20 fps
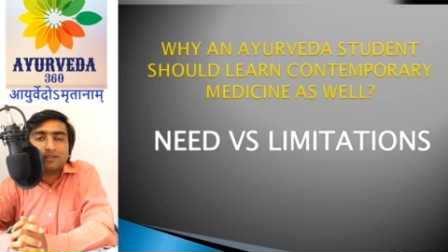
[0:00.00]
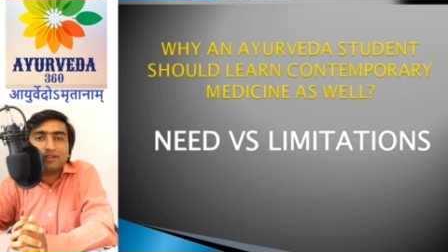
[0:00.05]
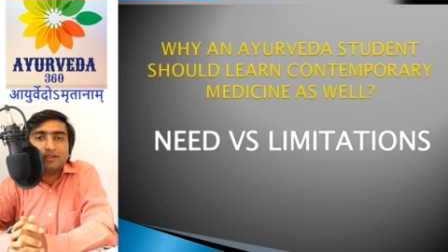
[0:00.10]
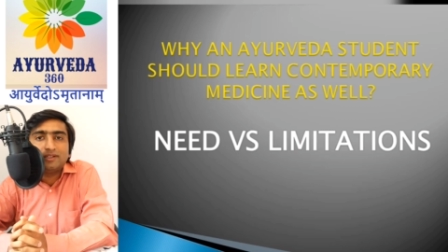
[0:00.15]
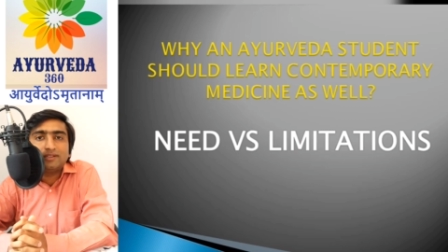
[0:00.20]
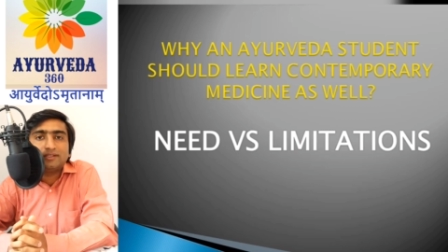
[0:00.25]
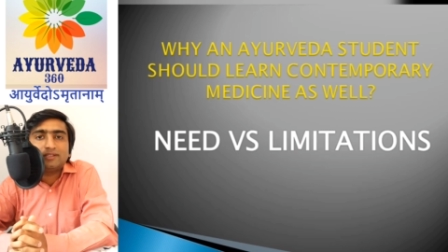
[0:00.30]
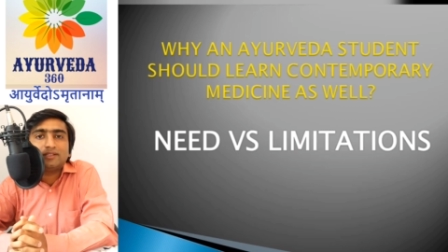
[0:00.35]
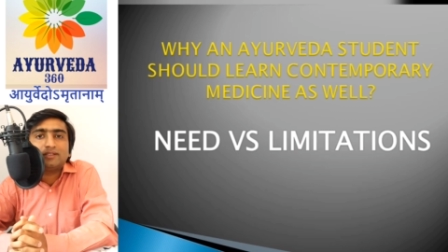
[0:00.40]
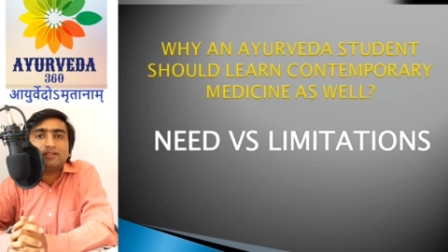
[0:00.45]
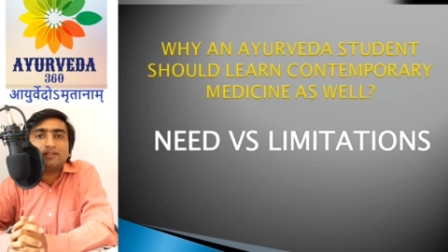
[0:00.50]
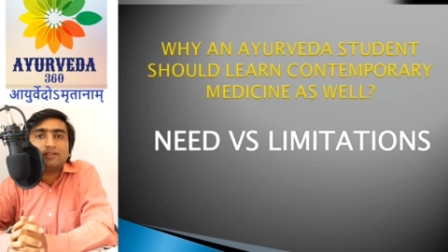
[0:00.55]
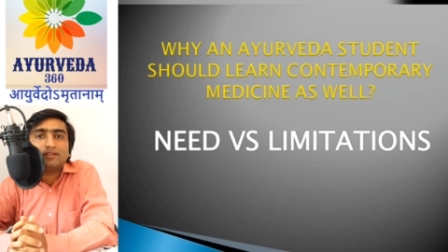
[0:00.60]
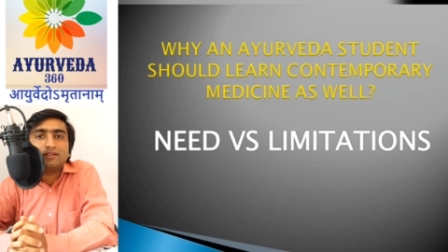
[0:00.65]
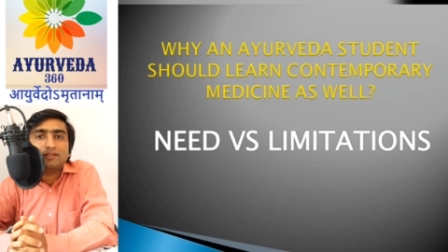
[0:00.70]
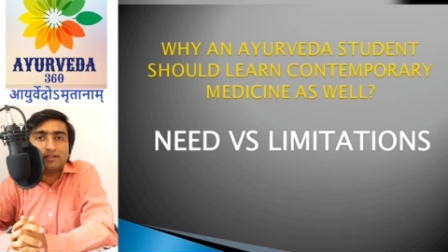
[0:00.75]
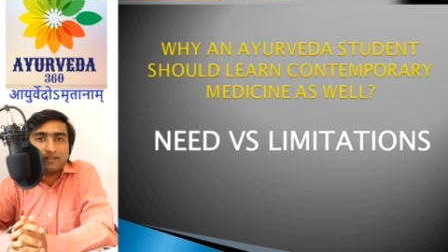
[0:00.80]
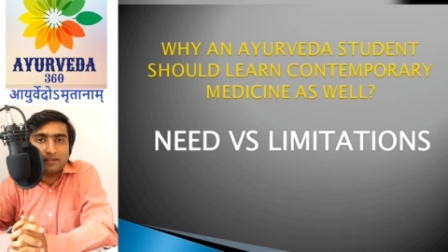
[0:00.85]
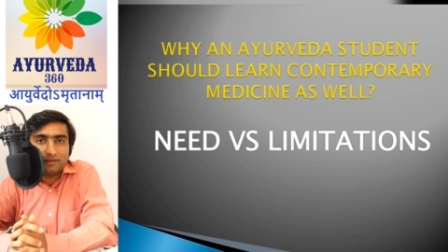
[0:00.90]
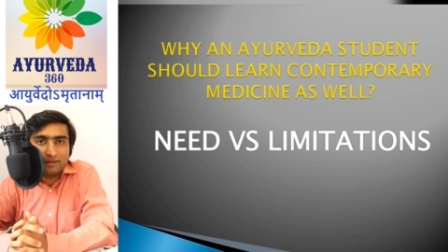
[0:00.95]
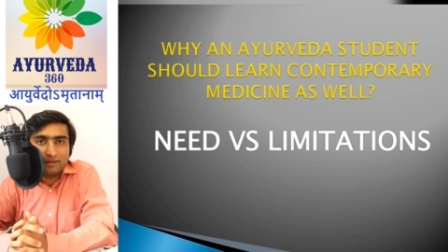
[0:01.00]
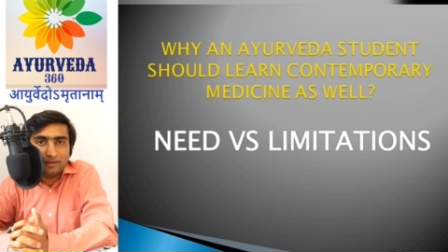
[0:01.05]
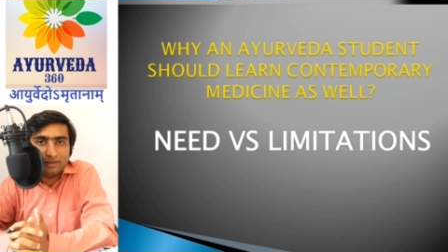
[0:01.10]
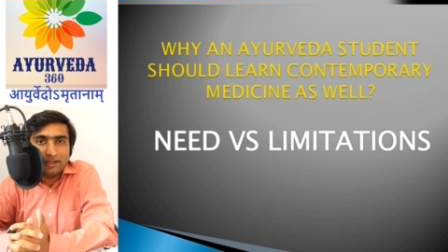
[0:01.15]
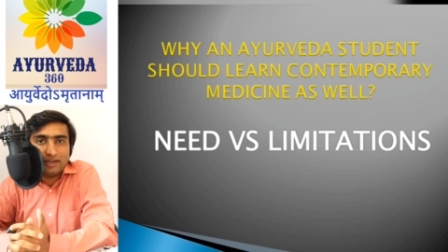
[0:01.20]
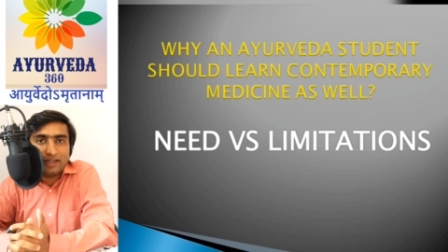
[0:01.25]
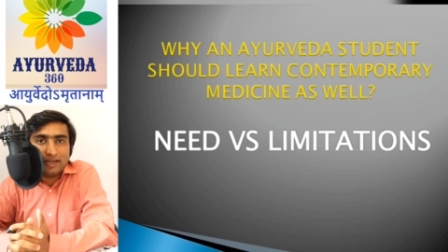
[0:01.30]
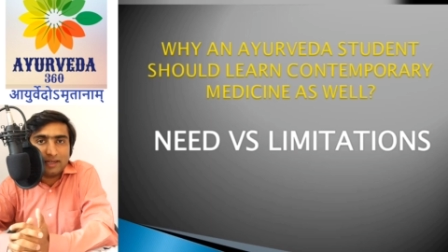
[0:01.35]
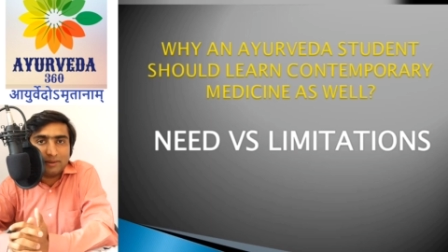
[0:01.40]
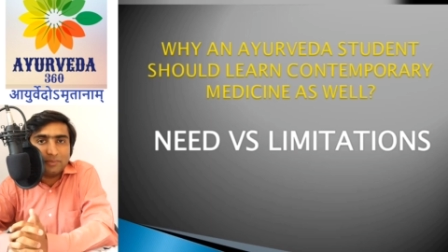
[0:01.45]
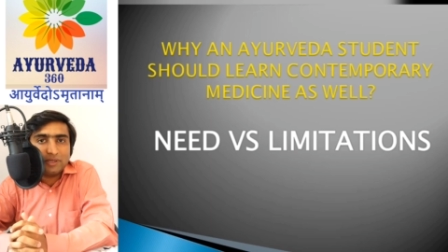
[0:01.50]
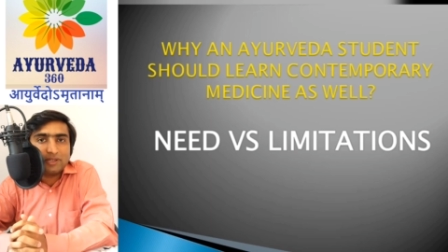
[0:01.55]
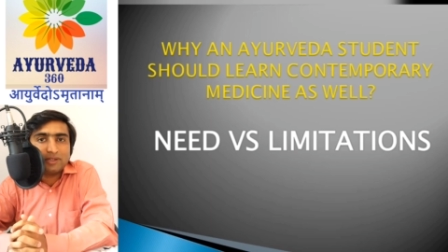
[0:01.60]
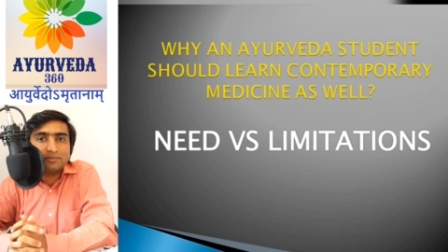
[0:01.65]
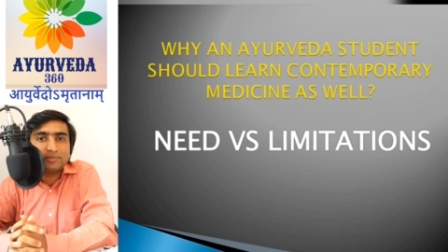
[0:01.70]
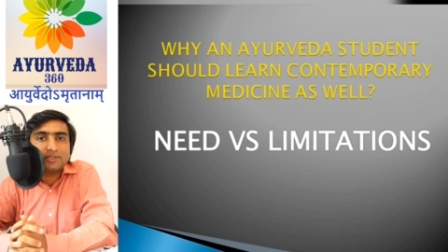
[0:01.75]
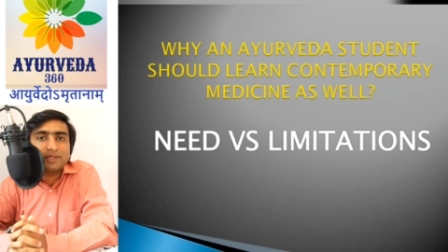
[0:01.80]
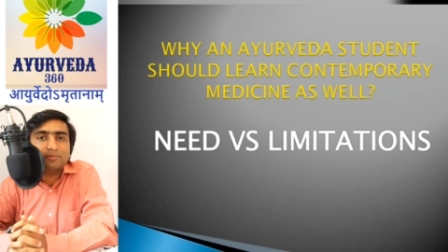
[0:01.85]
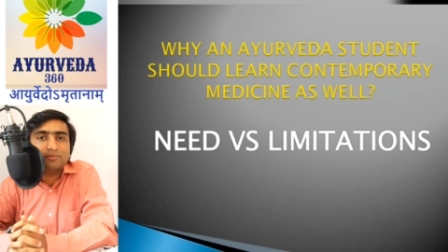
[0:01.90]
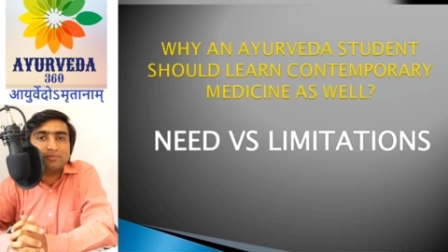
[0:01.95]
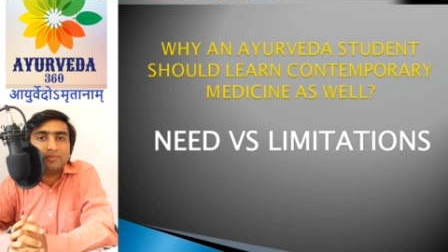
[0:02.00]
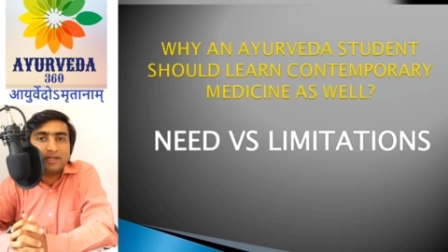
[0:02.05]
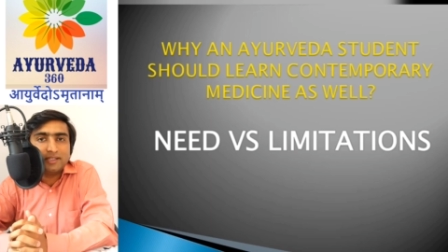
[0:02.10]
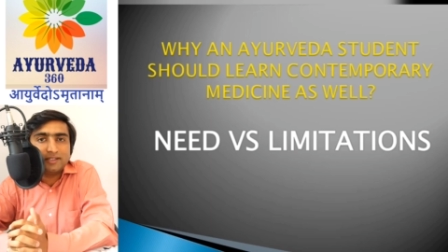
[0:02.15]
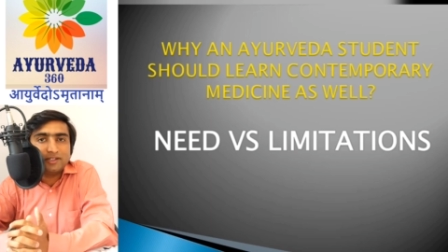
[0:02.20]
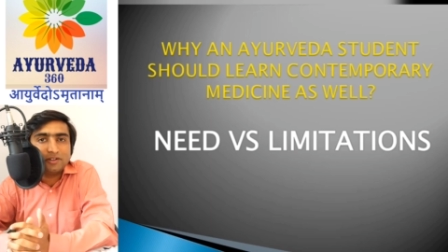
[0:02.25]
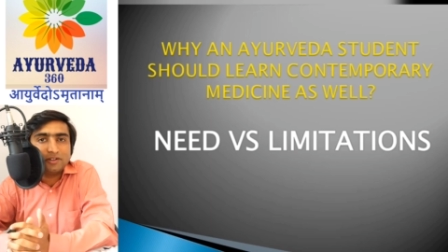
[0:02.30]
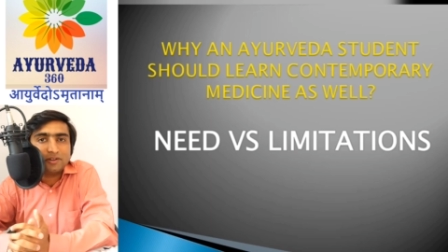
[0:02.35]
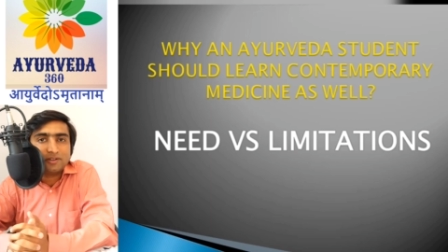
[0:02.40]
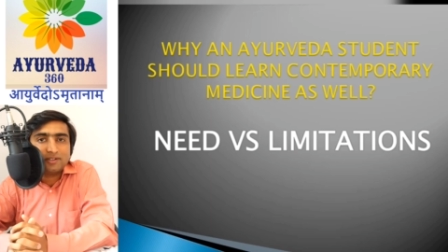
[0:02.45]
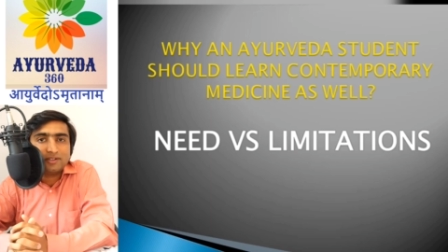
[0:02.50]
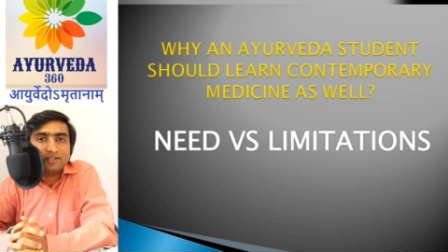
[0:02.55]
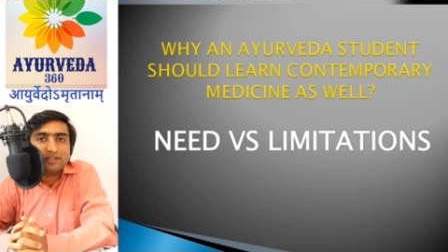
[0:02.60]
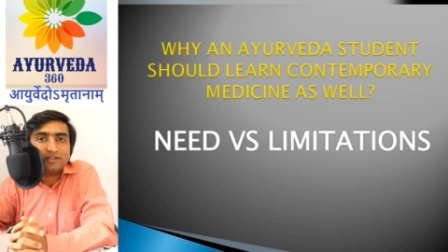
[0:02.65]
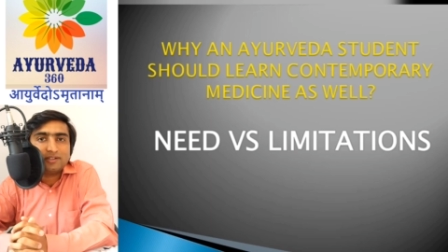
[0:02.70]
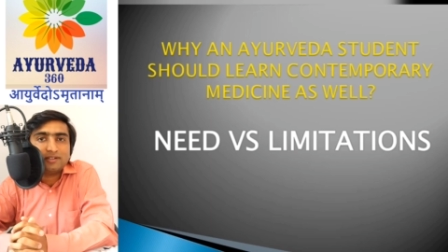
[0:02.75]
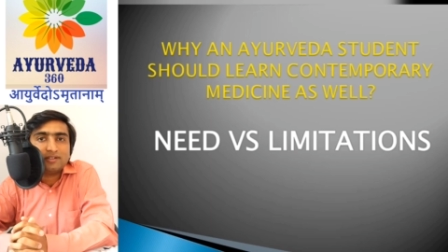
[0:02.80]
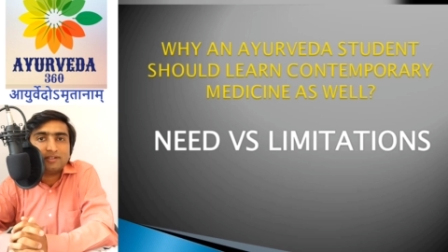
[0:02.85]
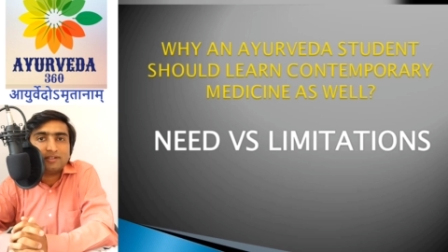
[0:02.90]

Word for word: is it that I become some other doctor?